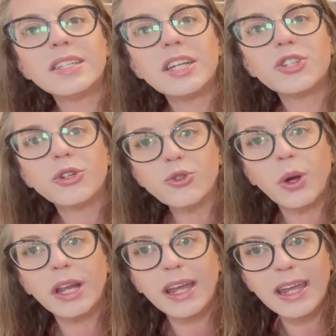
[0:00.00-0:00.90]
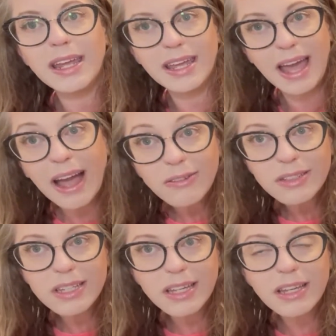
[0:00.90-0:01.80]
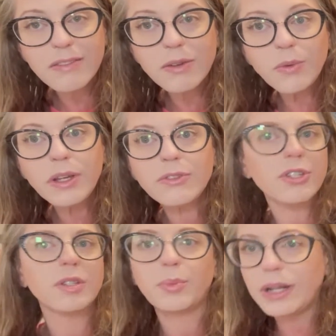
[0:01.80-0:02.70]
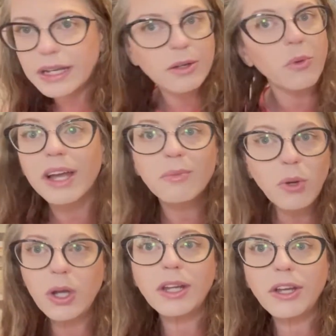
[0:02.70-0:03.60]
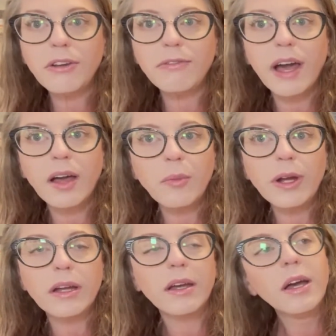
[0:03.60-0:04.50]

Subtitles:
stitched on 28 count even weave, just a plain white Monaco fabric,